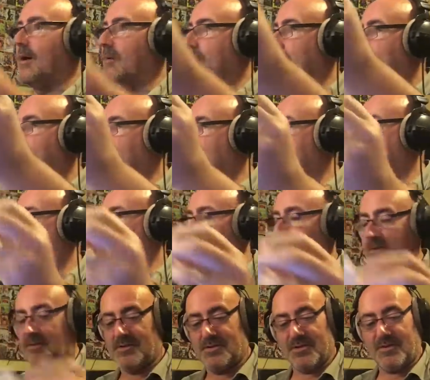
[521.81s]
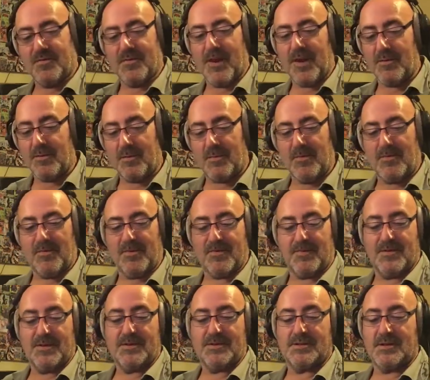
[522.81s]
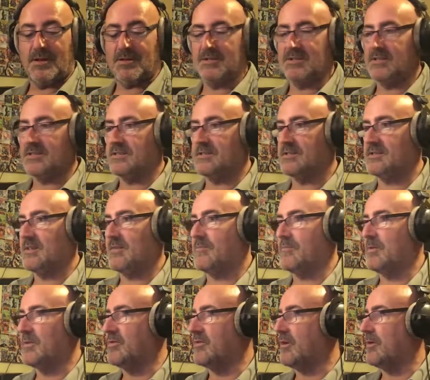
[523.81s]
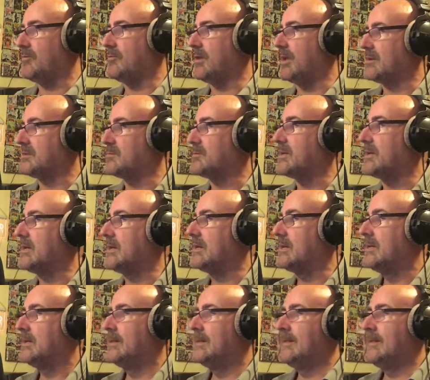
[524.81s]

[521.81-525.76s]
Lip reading: I went to give blood, and I took Frank with me for the first time because he's 7 months old next week.